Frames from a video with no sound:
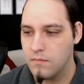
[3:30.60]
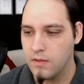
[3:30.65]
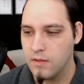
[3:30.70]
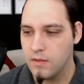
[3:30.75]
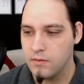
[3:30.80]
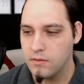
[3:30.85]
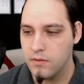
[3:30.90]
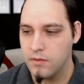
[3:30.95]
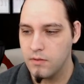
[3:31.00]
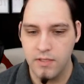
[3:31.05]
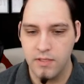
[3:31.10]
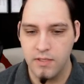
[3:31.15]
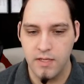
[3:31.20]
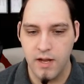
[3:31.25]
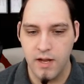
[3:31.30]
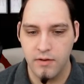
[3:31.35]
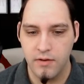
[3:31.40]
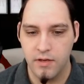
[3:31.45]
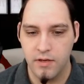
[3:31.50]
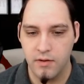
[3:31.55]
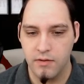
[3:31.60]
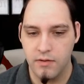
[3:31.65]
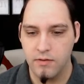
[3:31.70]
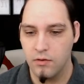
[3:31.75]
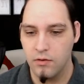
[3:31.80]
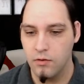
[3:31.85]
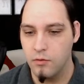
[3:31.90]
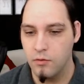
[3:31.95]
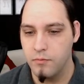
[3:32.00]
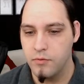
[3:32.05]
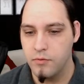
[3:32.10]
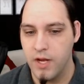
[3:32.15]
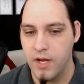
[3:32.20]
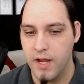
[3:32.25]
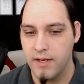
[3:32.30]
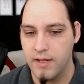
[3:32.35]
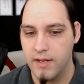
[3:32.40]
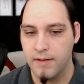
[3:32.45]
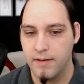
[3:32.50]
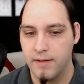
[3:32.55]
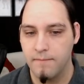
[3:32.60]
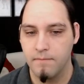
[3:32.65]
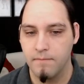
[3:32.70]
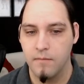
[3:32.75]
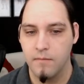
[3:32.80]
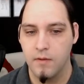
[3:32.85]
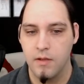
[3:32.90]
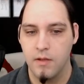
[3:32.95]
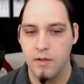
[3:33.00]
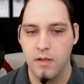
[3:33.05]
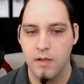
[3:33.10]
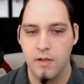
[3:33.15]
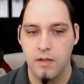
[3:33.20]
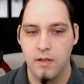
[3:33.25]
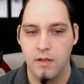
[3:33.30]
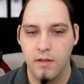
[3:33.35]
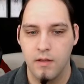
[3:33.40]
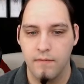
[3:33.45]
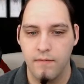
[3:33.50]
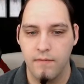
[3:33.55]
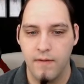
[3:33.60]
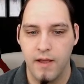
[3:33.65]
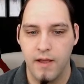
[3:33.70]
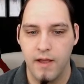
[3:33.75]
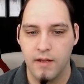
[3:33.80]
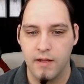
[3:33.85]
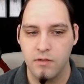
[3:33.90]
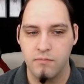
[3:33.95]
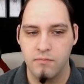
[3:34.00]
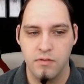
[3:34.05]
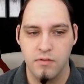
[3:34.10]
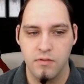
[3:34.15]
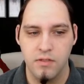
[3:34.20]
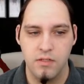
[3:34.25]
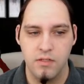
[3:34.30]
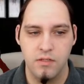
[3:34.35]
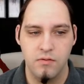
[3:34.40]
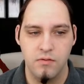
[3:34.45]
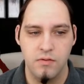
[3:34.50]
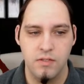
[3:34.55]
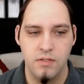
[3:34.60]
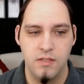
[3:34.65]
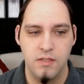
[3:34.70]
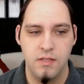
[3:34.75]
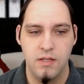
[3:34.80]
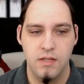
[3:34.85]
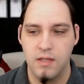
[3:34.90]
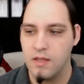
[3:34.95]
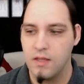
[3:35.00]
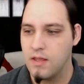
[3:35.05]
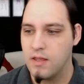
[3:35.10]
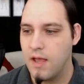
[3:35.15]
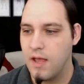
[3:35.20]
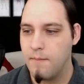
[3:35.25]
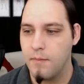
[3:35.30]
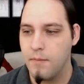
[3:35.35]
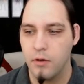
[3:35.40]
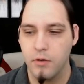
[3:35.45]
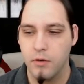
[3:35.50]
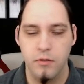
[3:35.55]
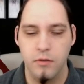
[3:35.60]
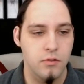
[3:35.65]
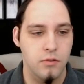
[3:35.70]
So you see down here there's a loop chanting. In fact, you probably don't need that part.